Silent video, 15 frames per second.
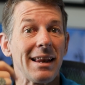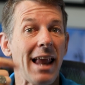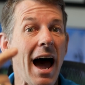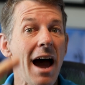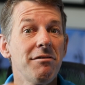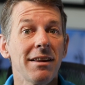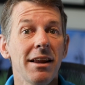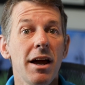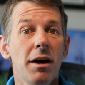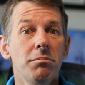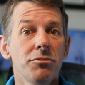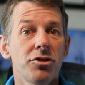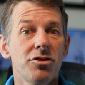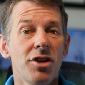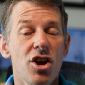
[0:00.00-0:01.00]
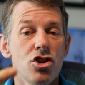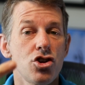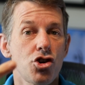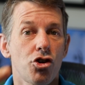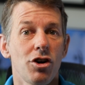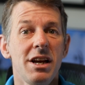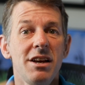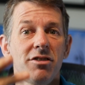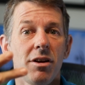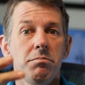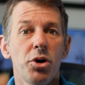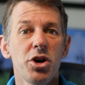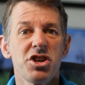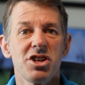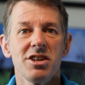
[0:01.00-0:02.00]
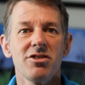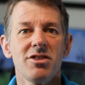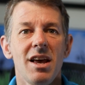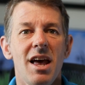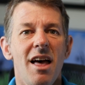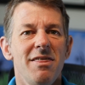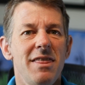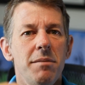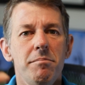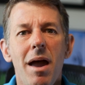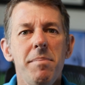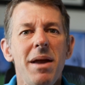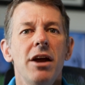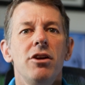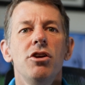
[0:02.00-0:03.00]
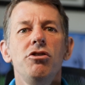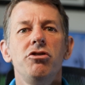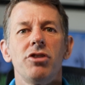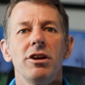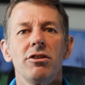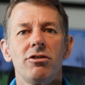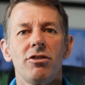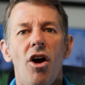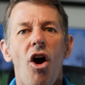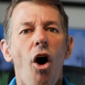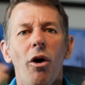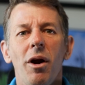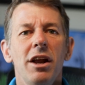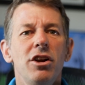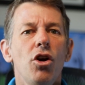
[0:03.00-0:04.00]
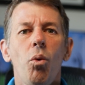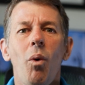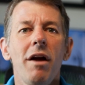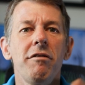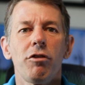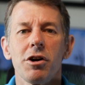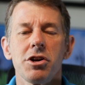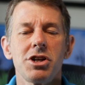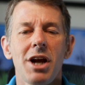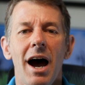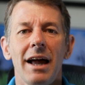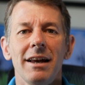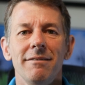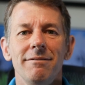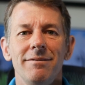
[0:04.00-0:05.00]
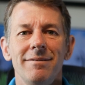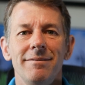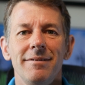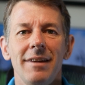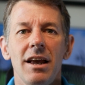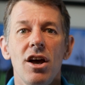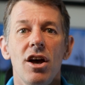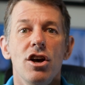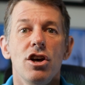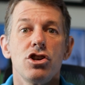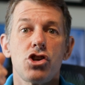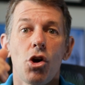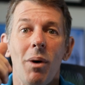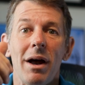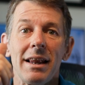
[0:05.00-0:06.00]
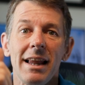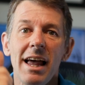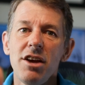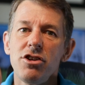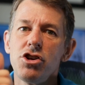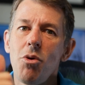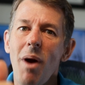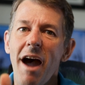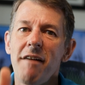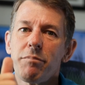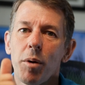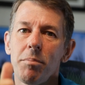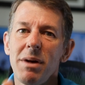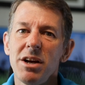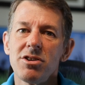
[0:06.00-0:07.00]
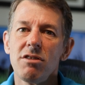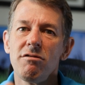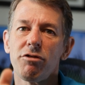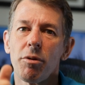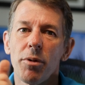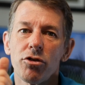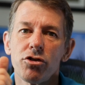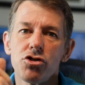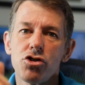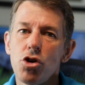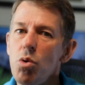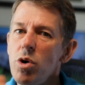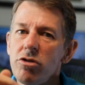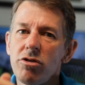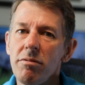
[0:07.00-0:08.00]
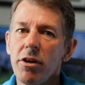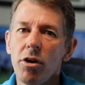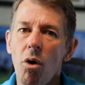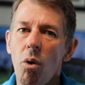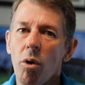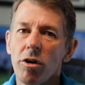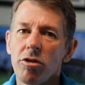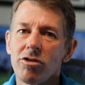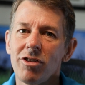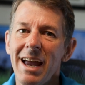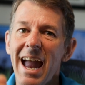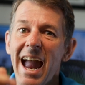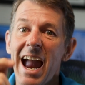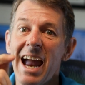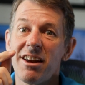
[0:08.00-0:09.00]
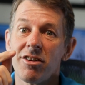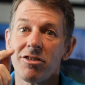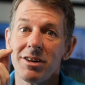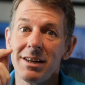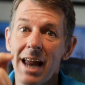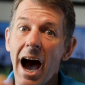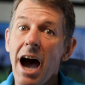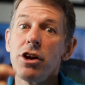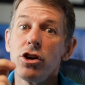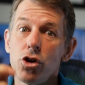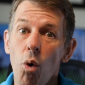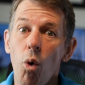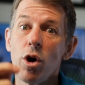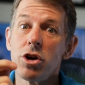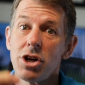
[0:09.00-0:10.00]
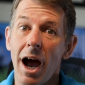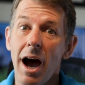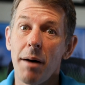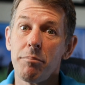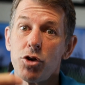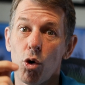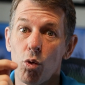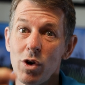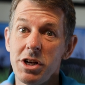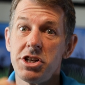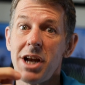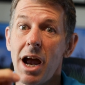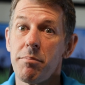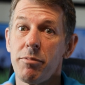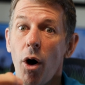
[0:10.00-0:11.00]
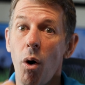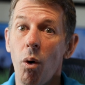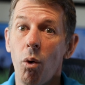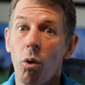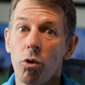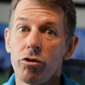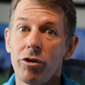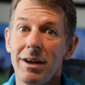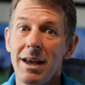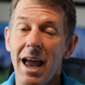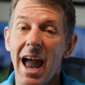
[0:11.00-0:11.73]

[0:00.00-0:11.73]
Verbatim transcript: live limbs, trees, and bushes that may be a nuisance or in your way for a shot. So unless you have permission from the stewards of the course, it is not your job to reshape the holes.